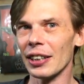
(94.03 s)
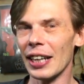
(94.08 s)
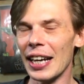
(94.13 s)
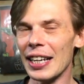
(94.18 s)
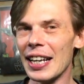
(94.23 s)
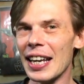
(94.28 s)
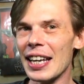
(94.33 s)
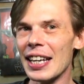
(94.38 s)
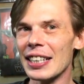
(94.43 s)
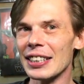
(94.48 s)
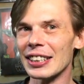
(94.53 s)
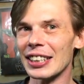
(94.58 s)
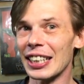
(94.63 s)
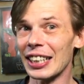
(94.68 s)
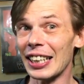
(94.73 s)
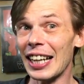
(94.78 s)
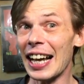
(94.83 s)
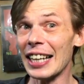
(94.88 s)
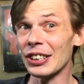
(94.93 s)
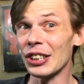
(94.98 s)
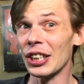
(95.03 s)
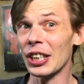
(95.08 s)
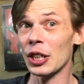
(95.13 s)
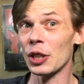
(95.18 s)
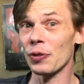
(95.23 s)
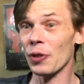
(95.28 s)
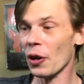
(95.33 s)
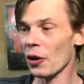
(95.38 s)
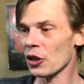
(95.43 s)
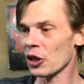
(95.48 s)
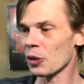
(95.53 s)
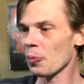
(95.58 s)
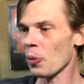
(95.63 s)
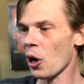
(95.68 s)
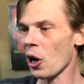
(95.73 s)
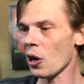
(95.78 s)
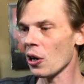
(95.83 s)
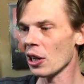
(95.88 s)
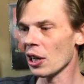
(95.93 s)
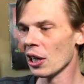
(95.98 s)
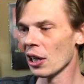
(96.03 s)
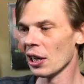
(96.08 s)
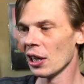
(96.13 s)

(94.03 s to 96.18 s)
NES Classic is very small.